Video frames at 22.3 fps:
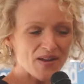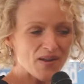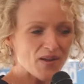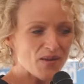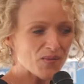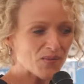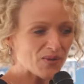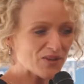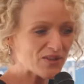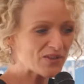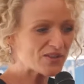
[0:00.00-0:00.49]

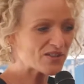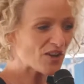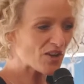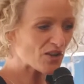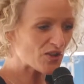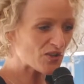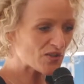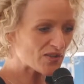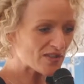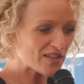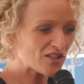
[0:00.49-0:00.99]
So my
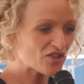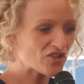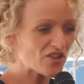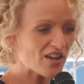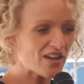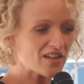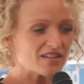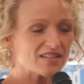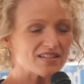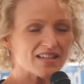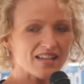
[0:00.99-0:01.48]
business is
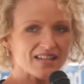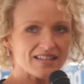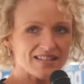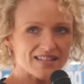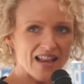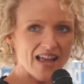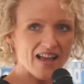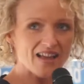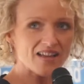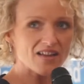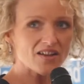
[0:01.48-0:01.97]

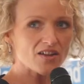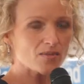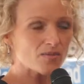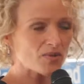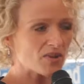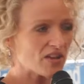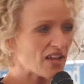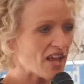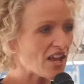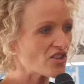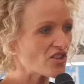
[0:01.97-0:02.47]
building software,